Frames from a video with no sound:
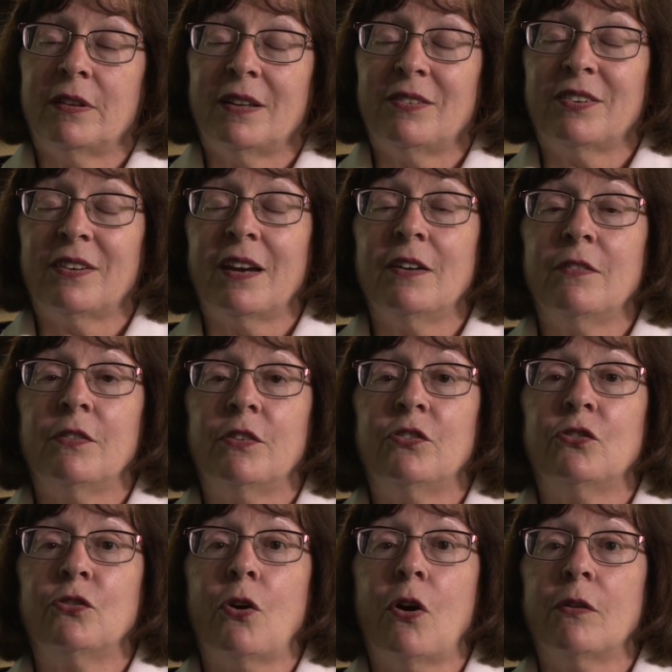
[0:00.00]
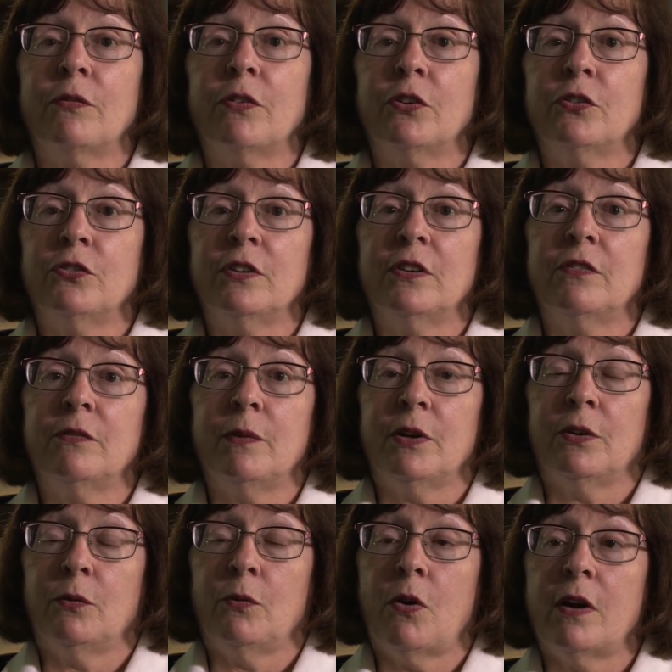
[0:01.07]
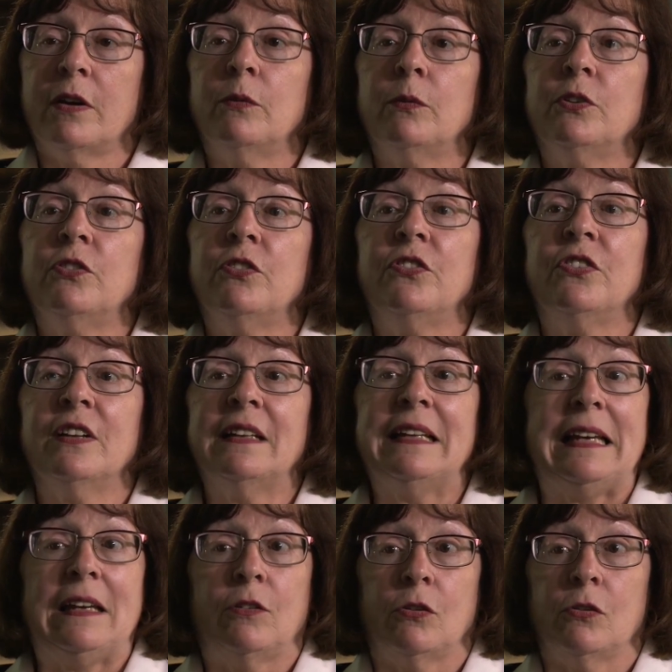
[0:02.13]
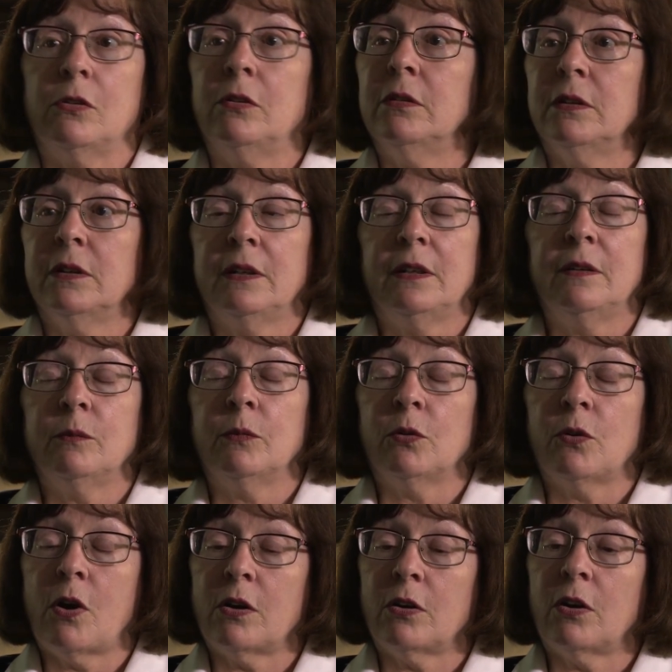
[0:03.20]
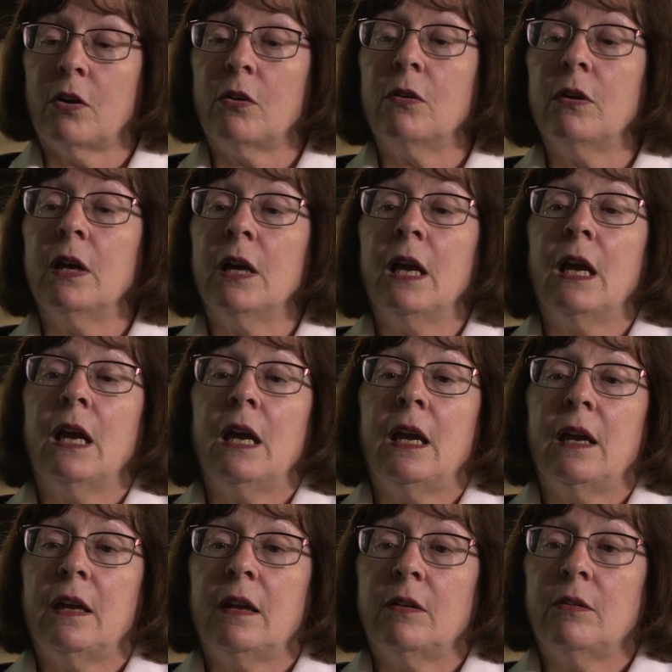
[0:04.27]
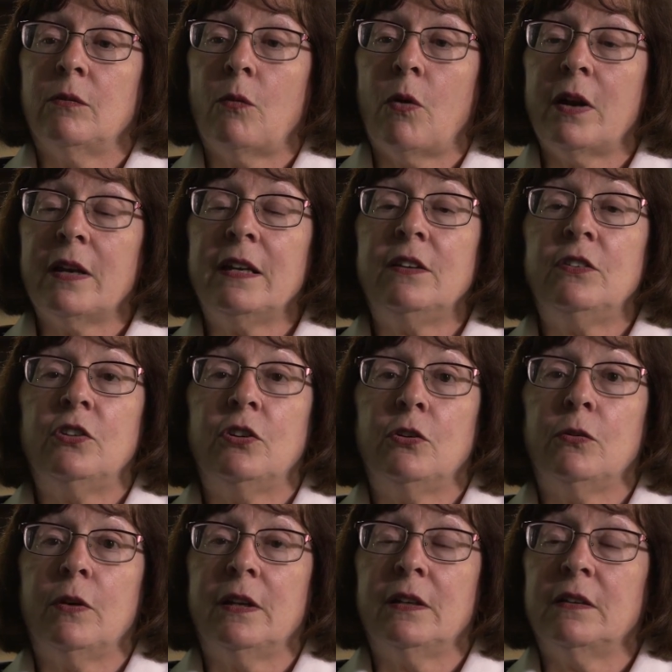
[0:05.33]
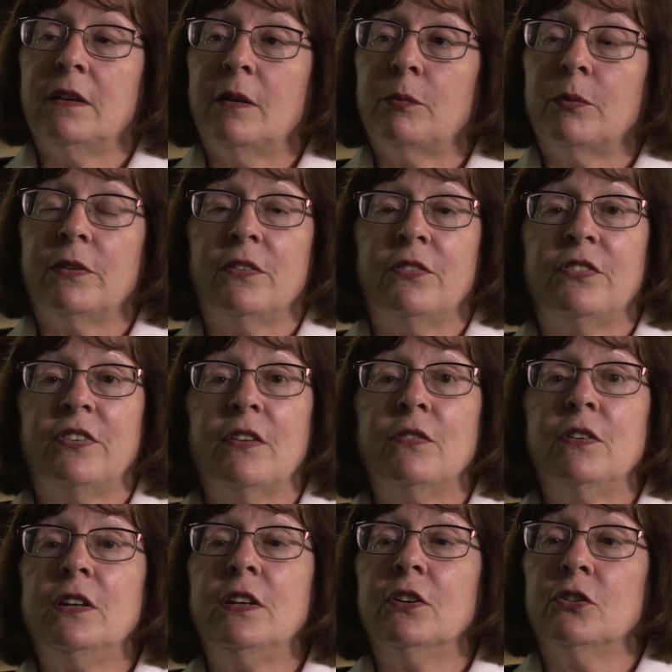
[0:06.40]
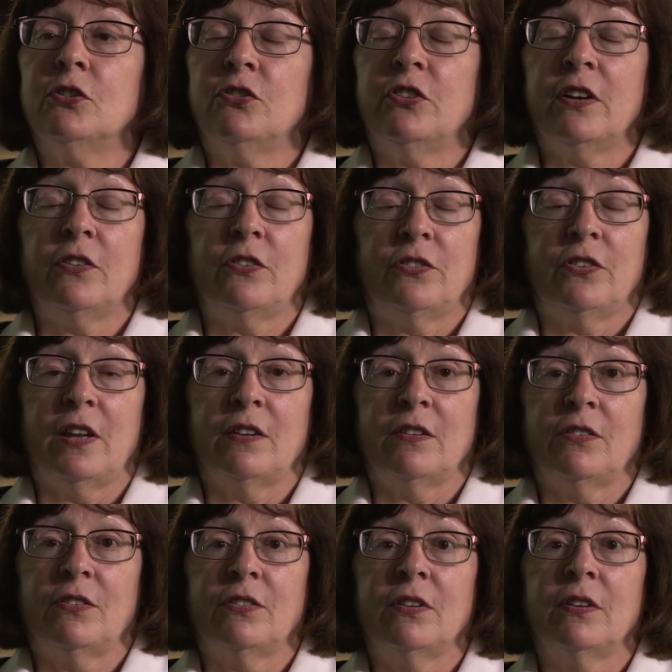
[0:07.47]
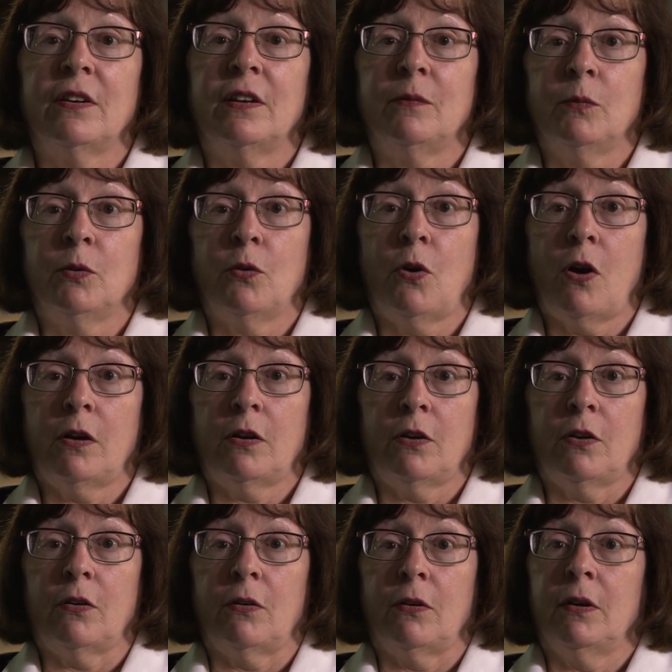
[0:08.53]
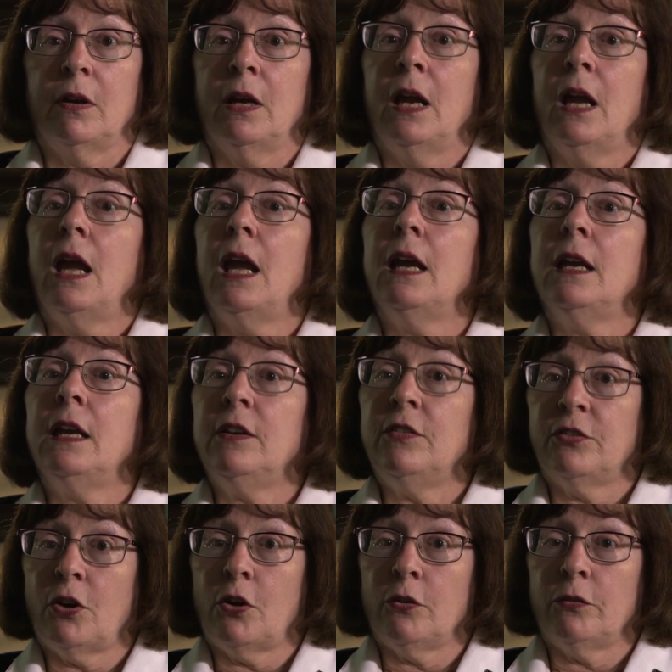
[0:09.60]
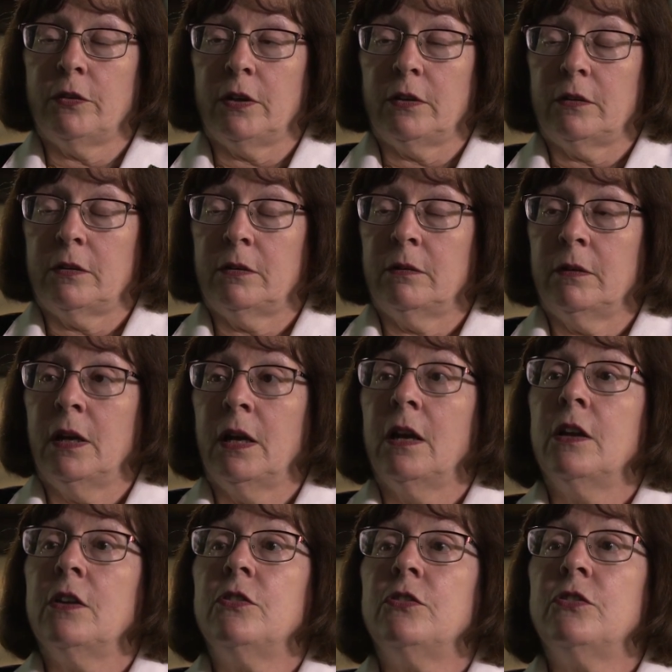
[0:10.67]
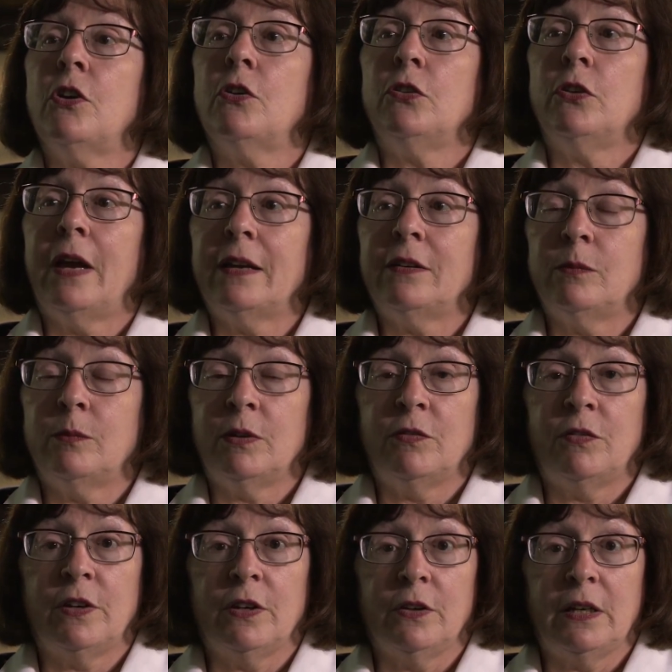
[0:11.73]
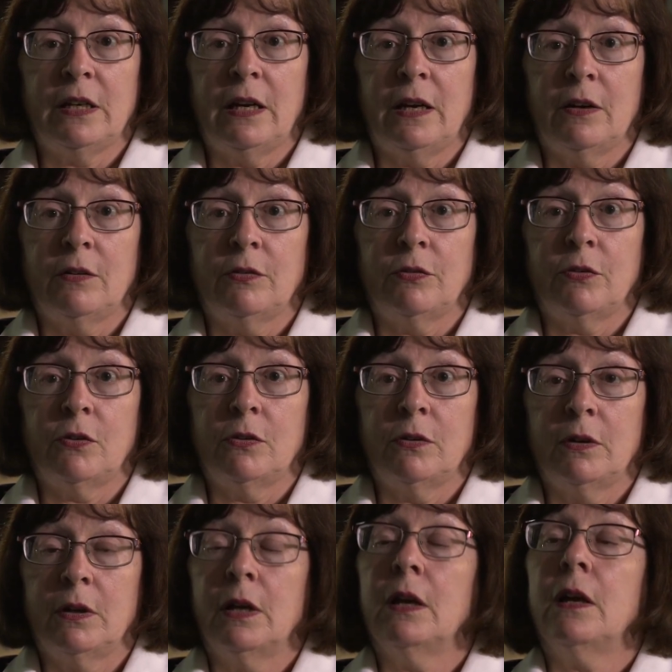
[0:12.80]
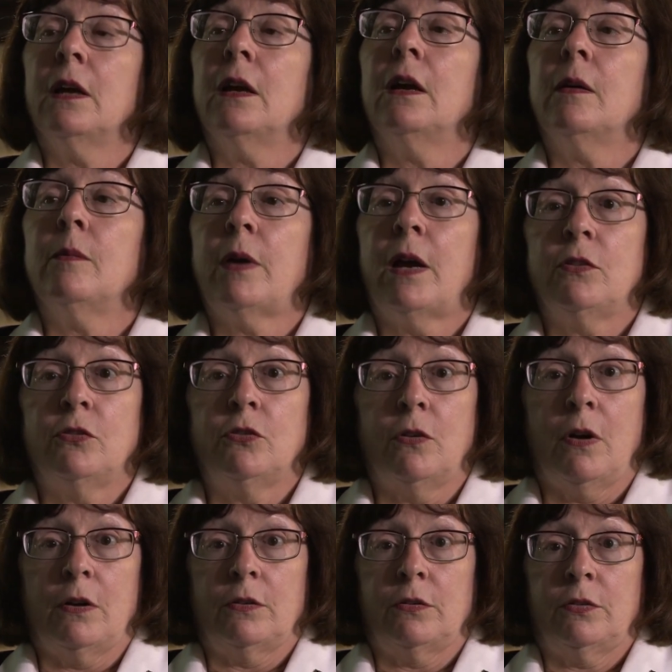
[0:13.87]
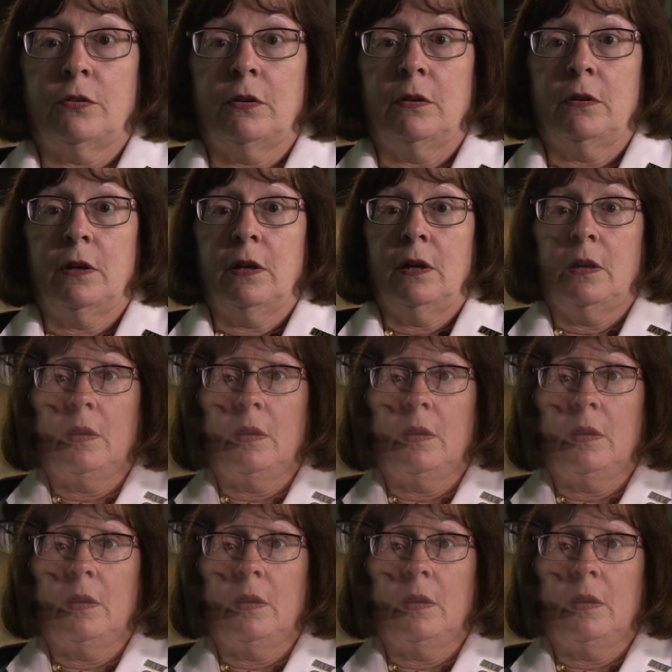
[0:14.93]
that's kind of a strong version of marijuana, which is illegal in Morocco. And one E2 ended up with a 7-year jail sentence in Morocco, and he served it. So you had to be very careful about drugs. Wow.